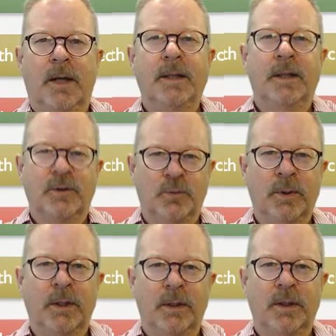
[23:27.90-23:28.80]
I think it's
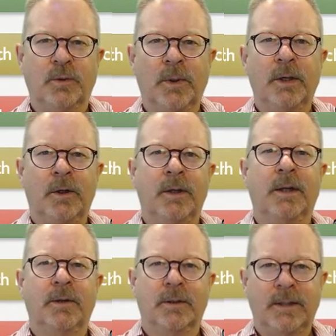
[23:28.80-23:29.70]
a really good
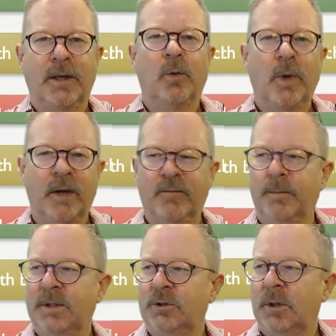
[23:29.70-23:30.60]
thing to take away
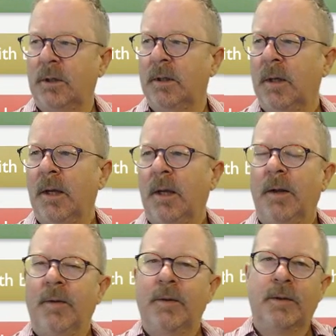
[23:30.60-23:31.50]
from this chart.
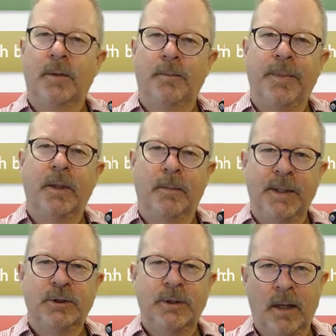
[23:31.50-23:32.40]
The
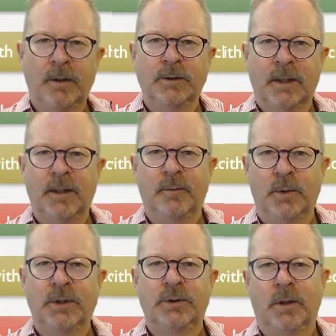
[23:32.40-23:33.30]
big challenge, I think,
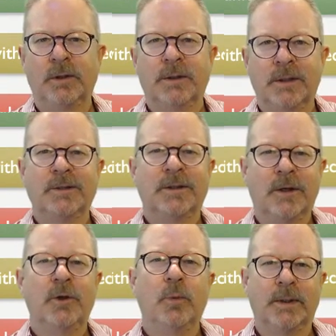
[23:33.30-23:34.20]
with this chart is it doesn't
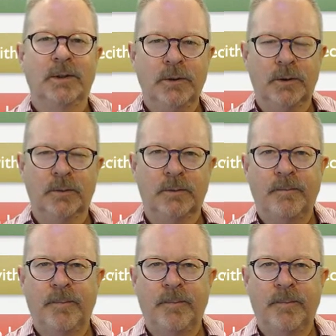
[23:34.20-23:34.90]
tell you what to do.